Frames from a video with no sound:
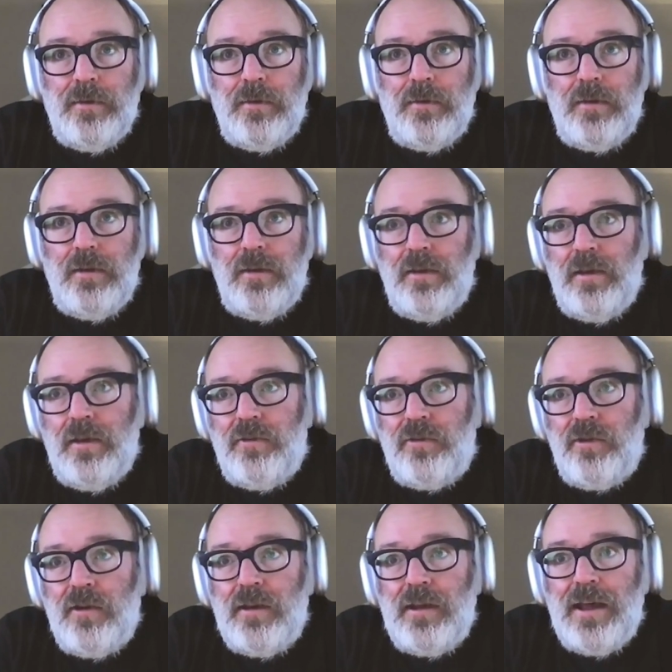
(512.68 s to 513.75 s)
he, he
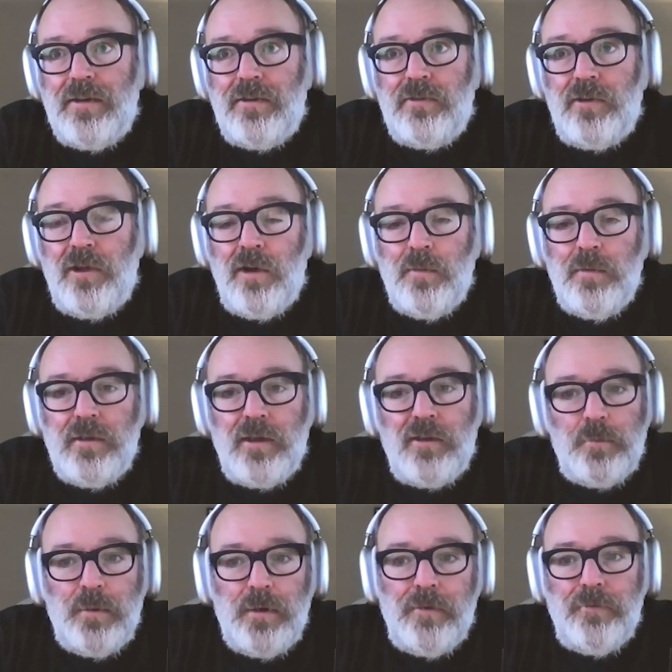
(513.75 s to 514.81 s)
certainly had a start with the
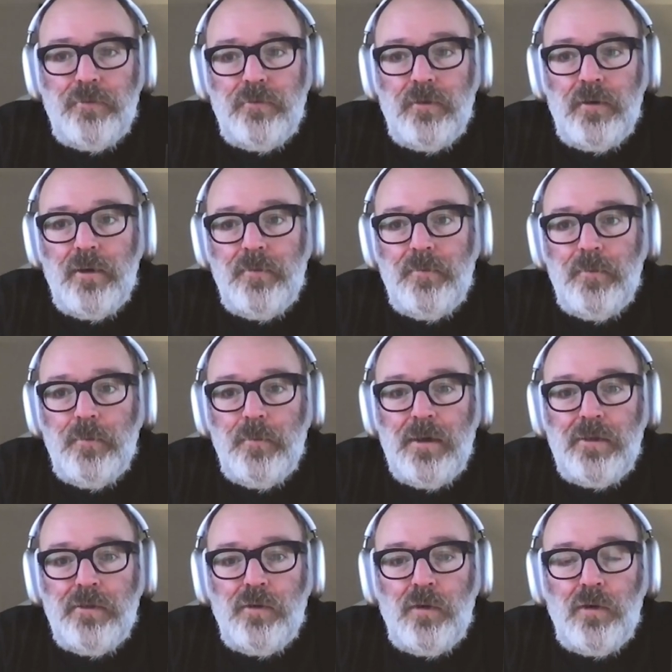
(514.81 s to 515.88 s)
SPF um,
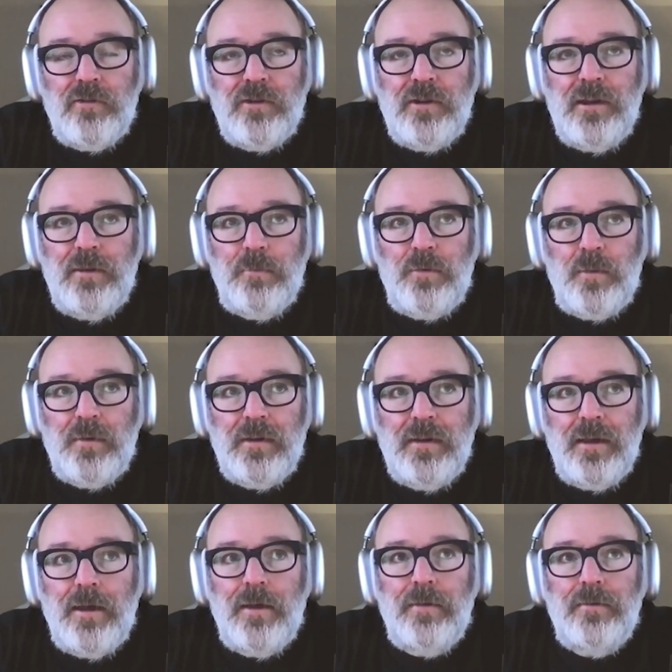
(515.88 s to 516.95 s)
methodology. He's
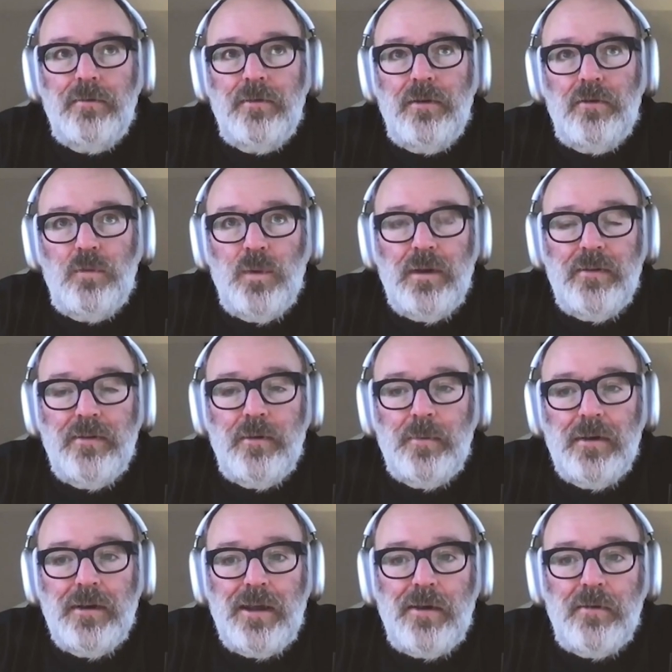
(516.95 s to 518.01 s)
probably uh, tweaked it a
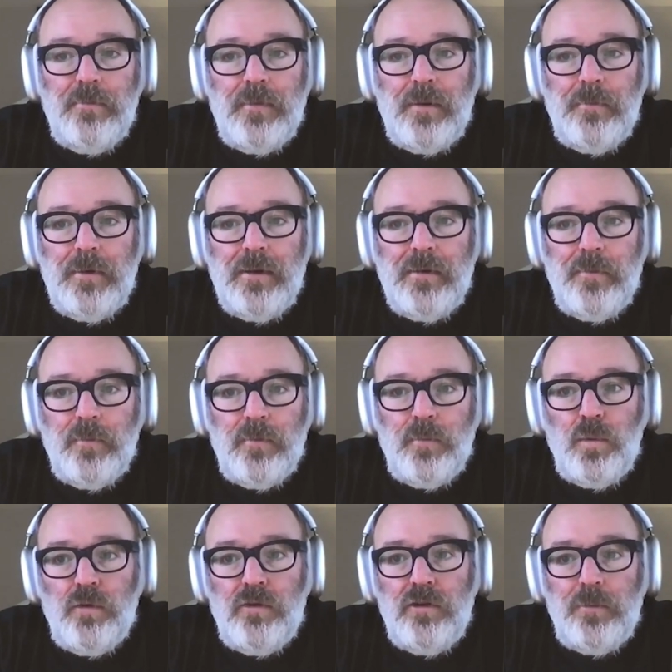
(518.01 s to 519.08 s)
bit now and, and, made it
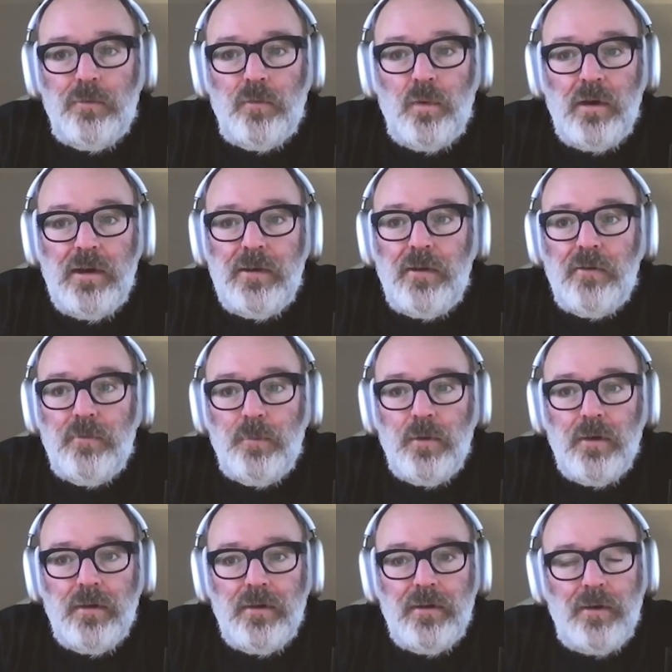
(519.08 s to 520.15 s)
more suitable for what he does.
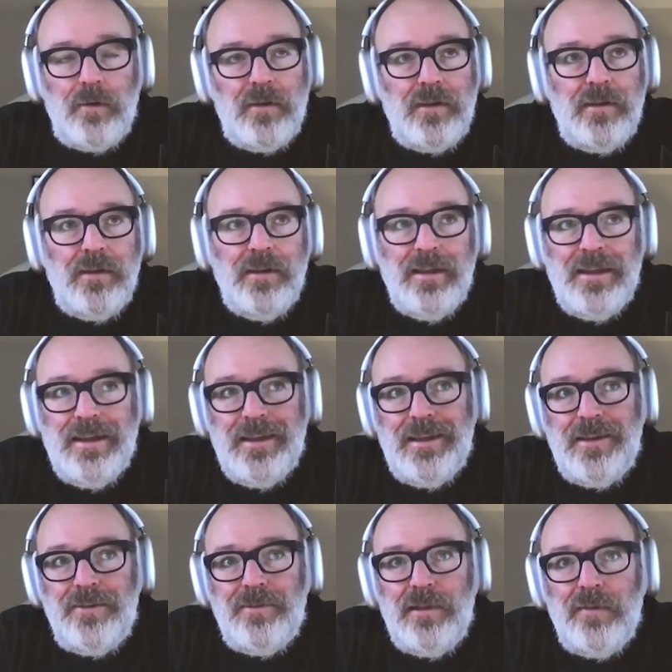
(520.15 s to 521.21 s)
But you know, he
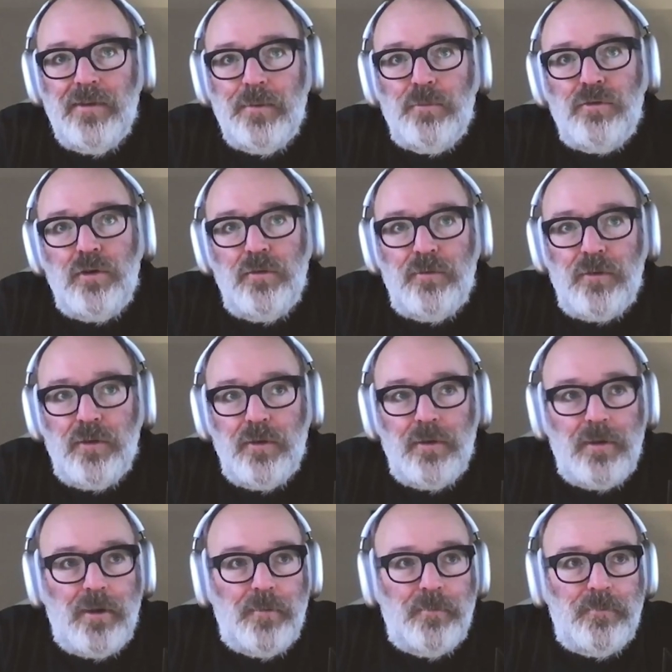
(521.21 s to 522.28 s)
he's living proof
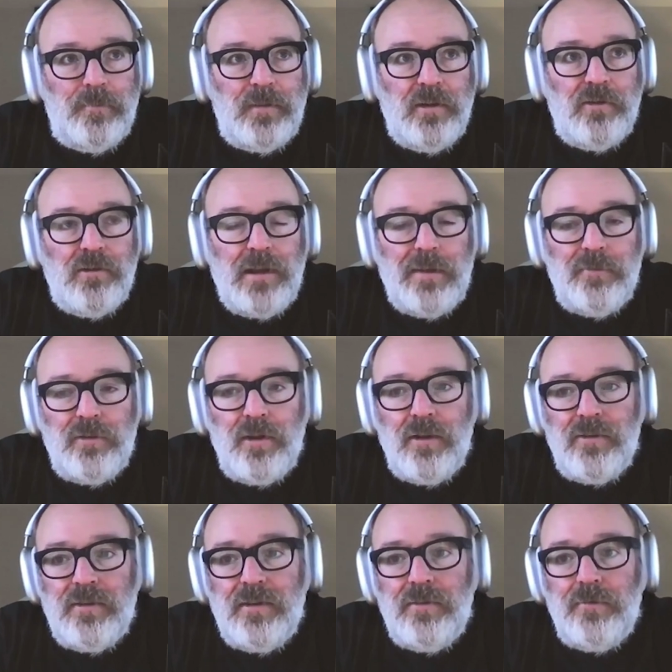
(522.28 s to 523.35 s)
that um, digital
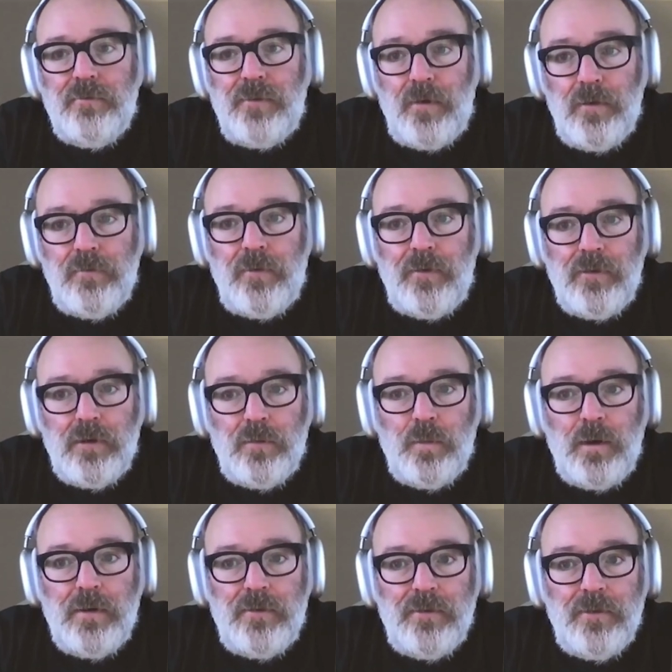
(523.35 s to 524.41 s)
advertising is a very very good
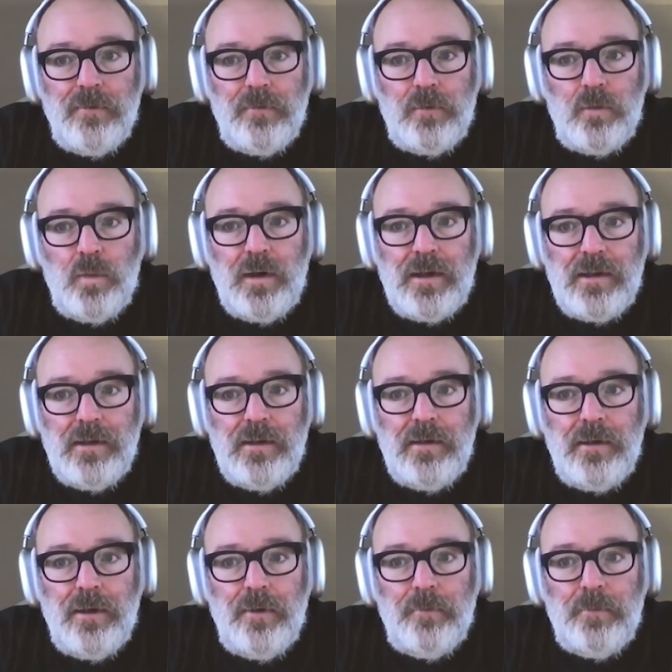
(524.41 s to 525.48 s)
way to
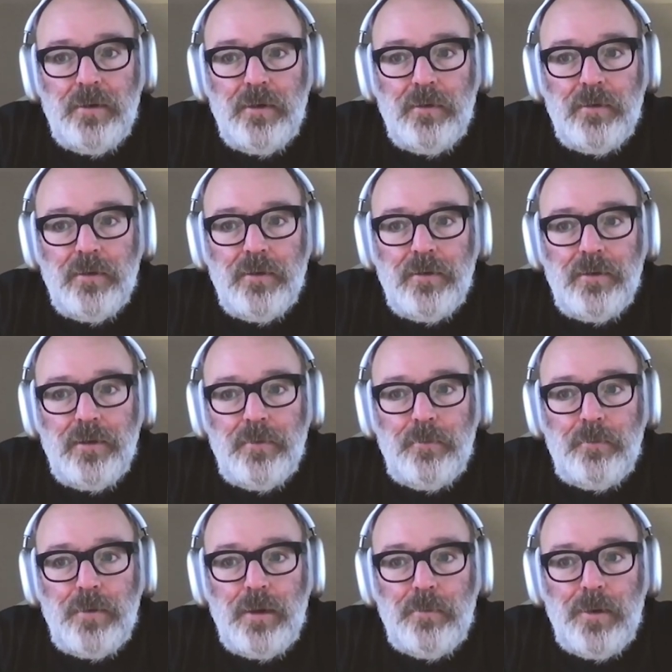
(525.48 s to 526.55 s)
quickly uh, build a, a,
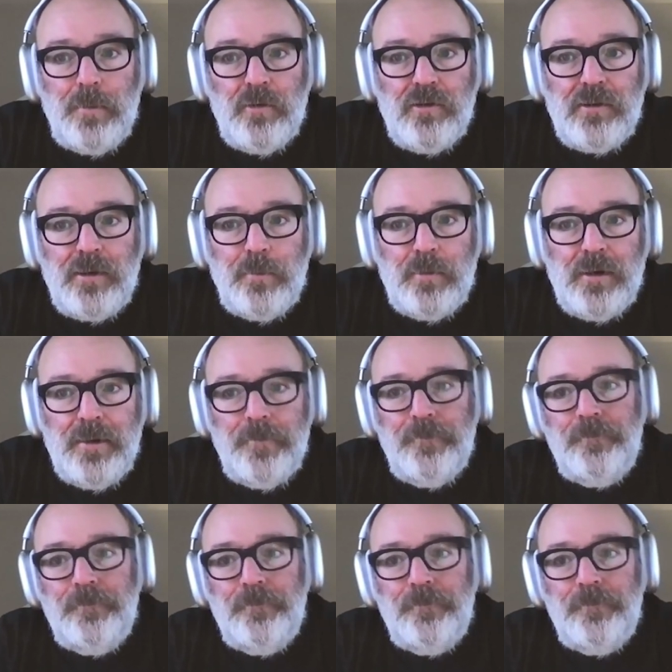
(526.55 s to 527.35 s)
a, publishing company.